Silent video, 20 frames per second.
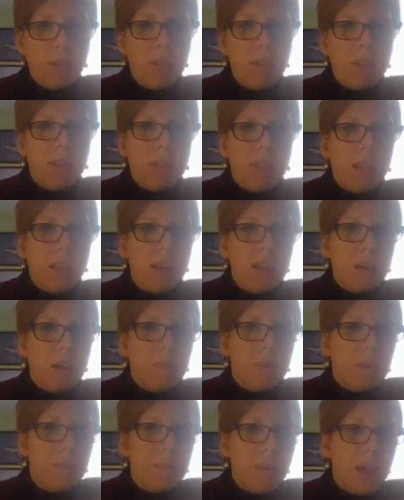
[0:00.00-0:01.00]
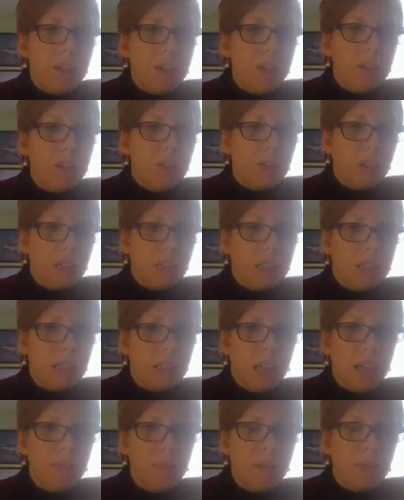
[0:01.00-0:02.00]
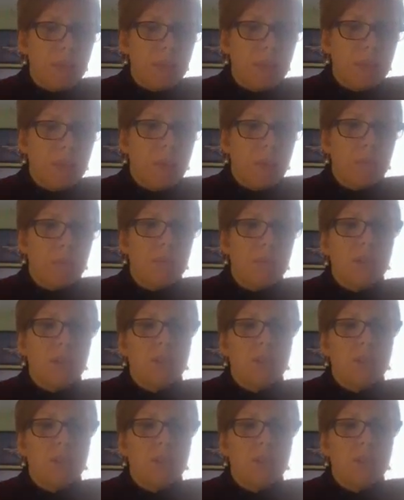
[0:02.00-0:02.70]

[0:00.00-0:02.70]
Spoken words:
than the number of magic tricks Kimmy performed.